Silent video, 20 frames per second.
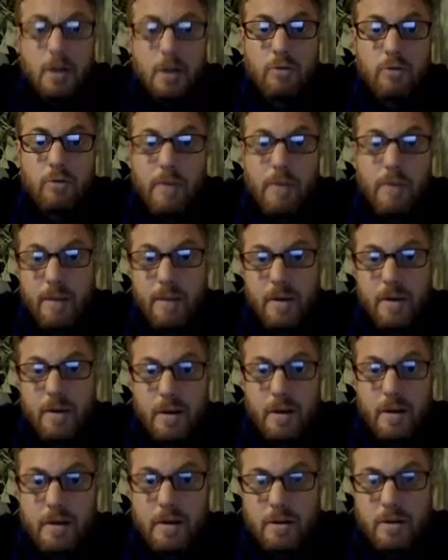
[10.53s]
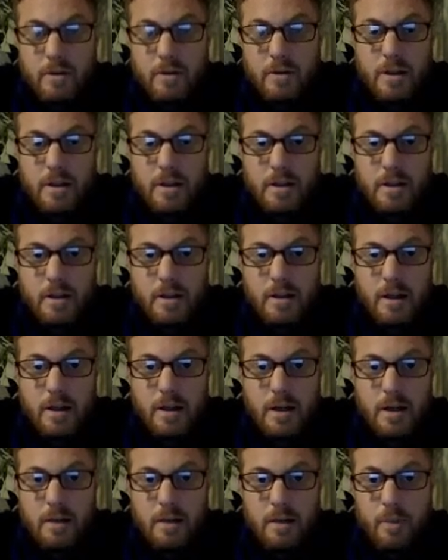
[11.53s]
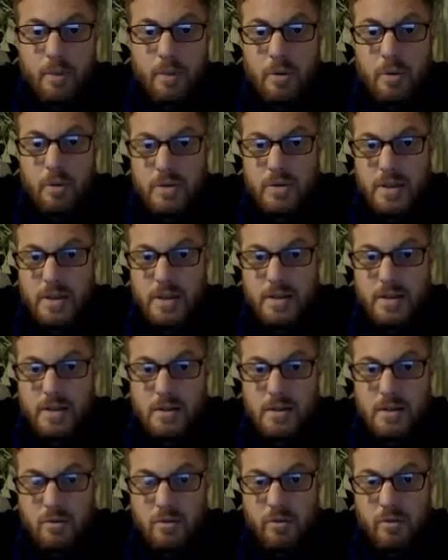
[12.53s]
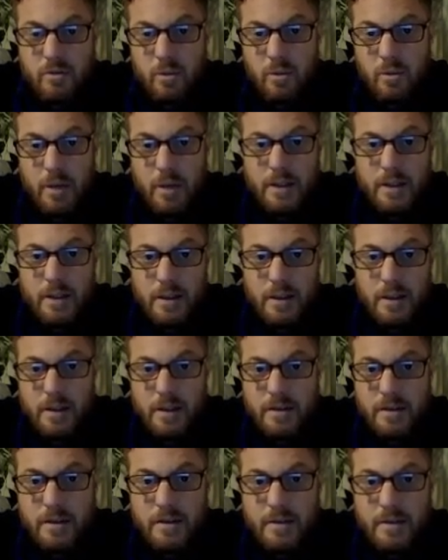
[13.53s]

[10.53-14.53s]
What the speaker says: Remember, you can pause this, you can rewind it.